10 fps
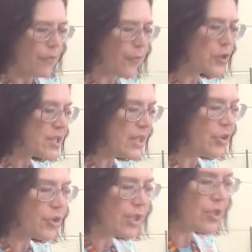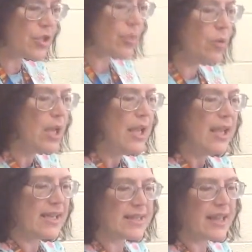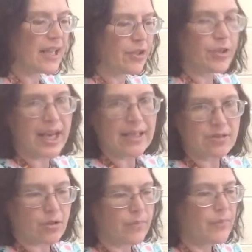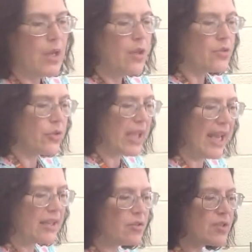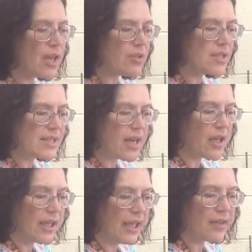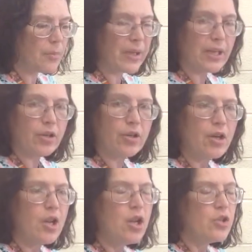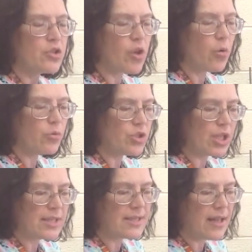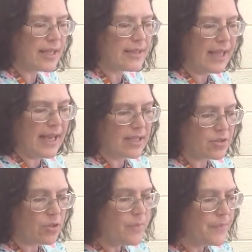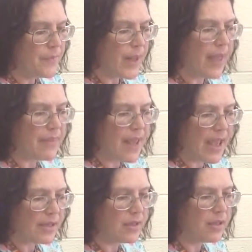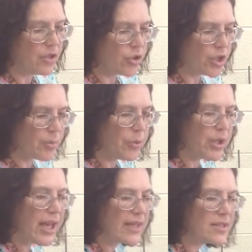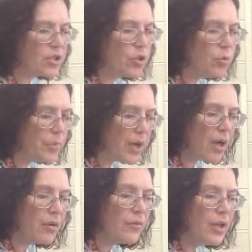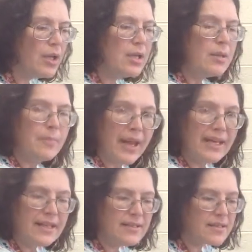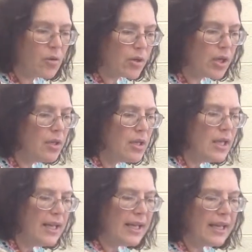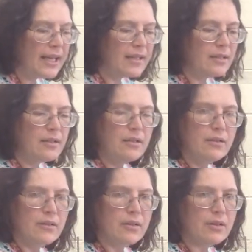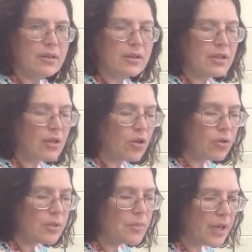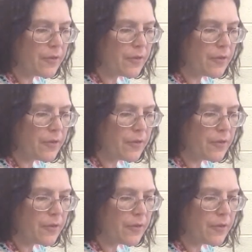First thing you're going to do is light your candle. So the candles are stuck in the beaker, so just light the candle, and then you're going to put a scoop of baking soda in the Erlenmeyer